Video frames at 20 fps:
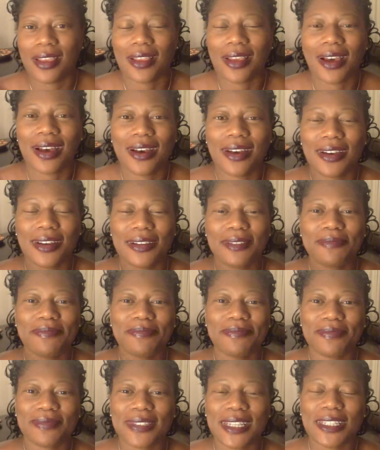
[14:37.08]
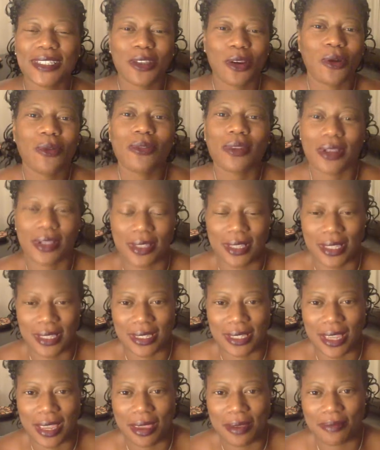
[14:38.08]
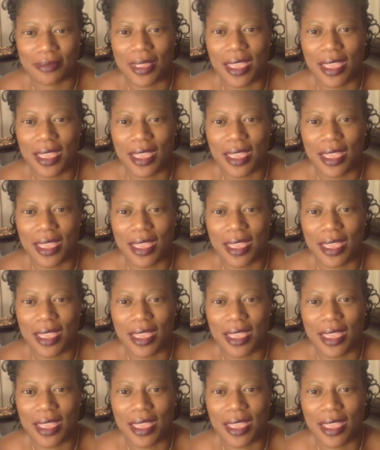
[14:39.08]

They don't look the same.